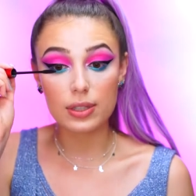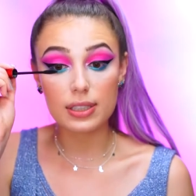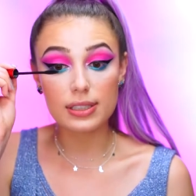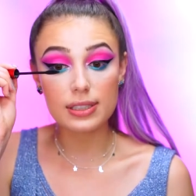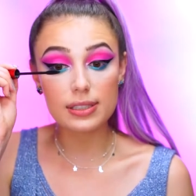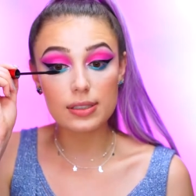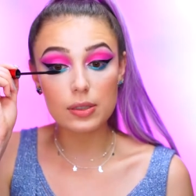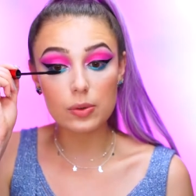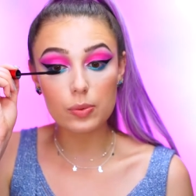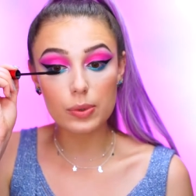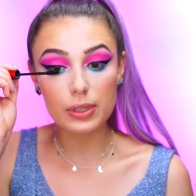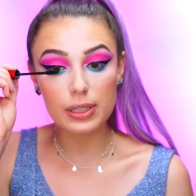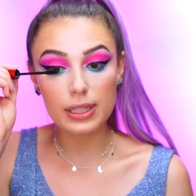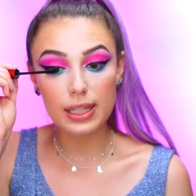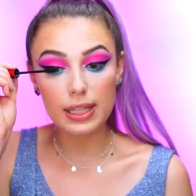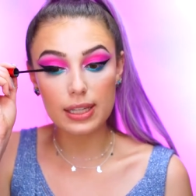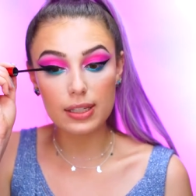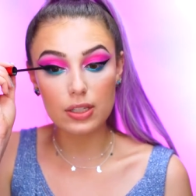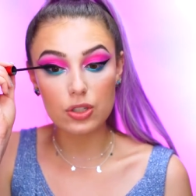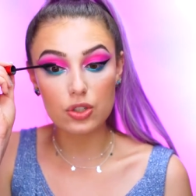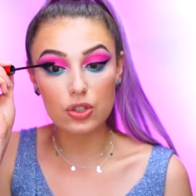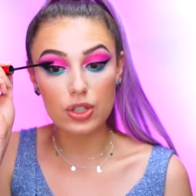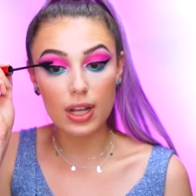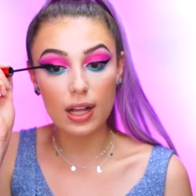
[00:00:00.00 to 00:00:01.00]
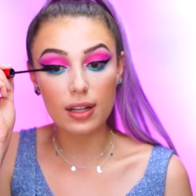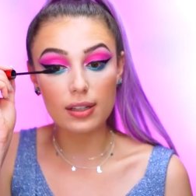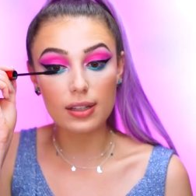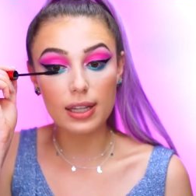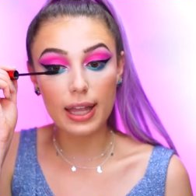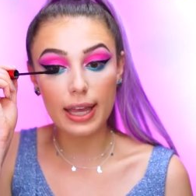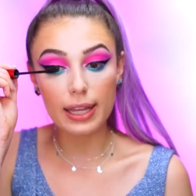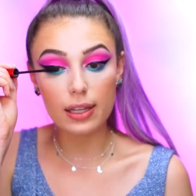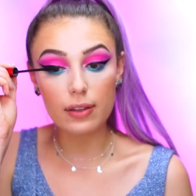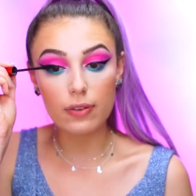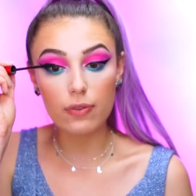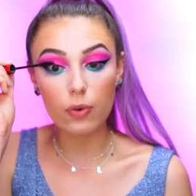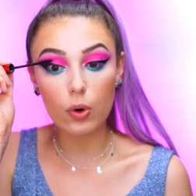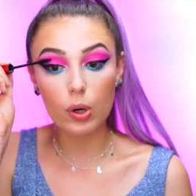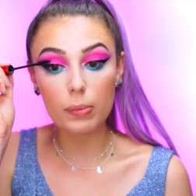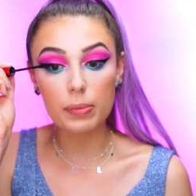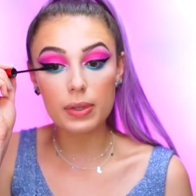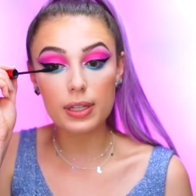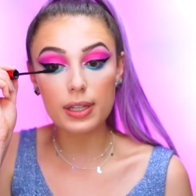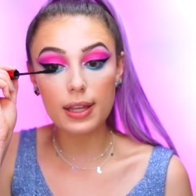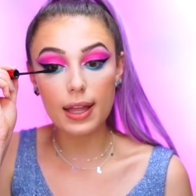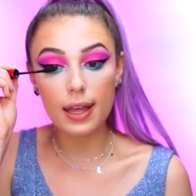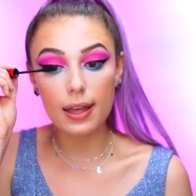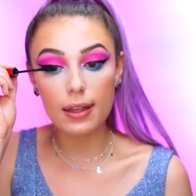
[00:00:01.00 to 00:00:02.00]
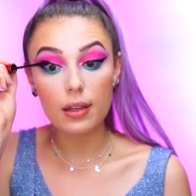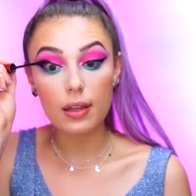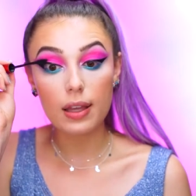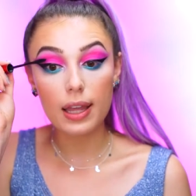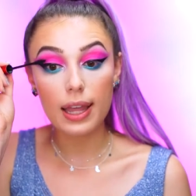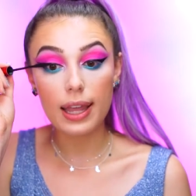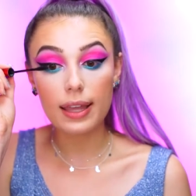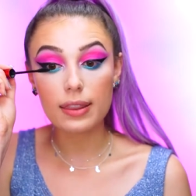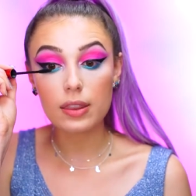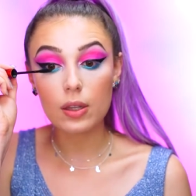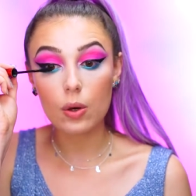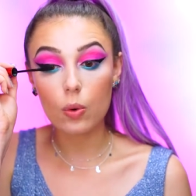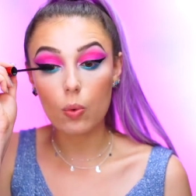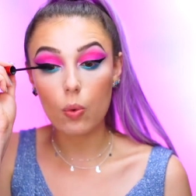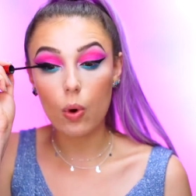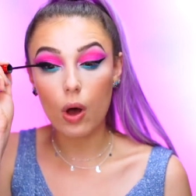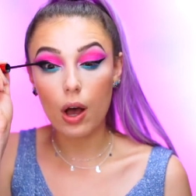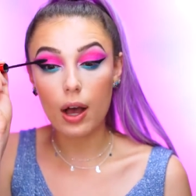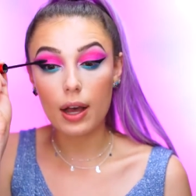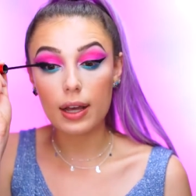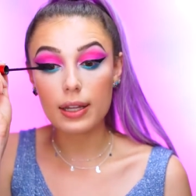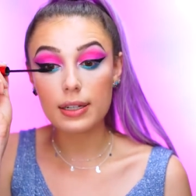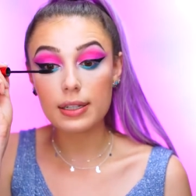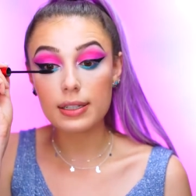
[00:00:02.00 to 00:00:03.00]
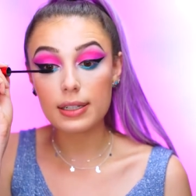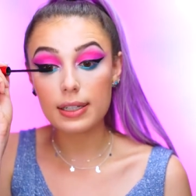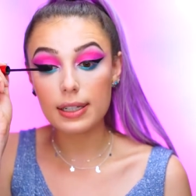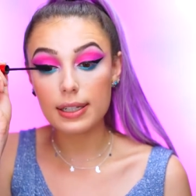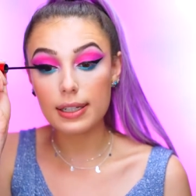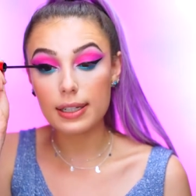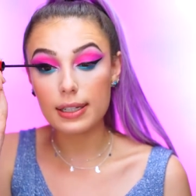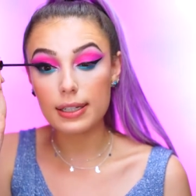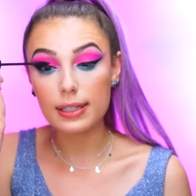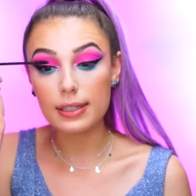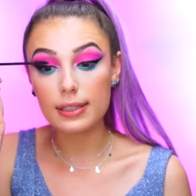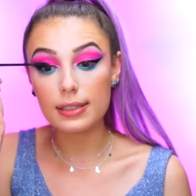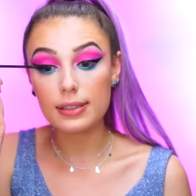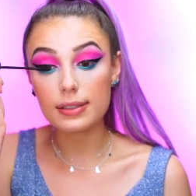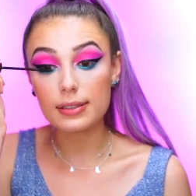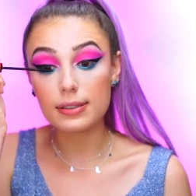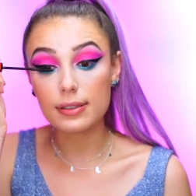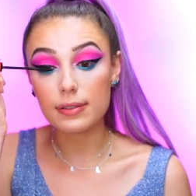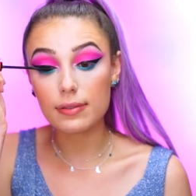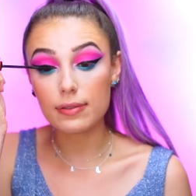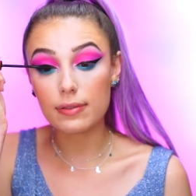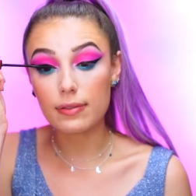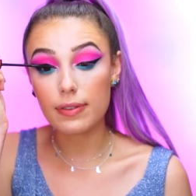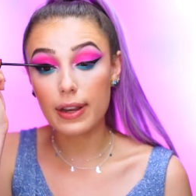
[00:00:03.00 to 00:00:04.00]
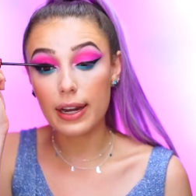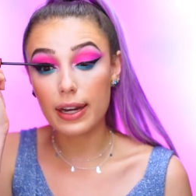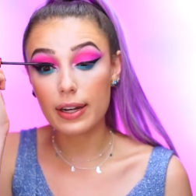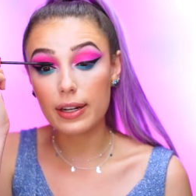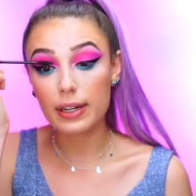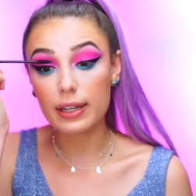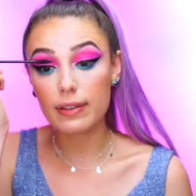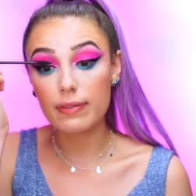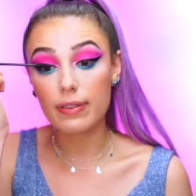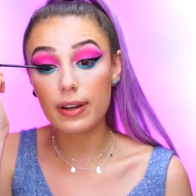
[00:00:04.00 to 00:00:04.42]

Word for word: This is a really gel-like formula and the wand is very,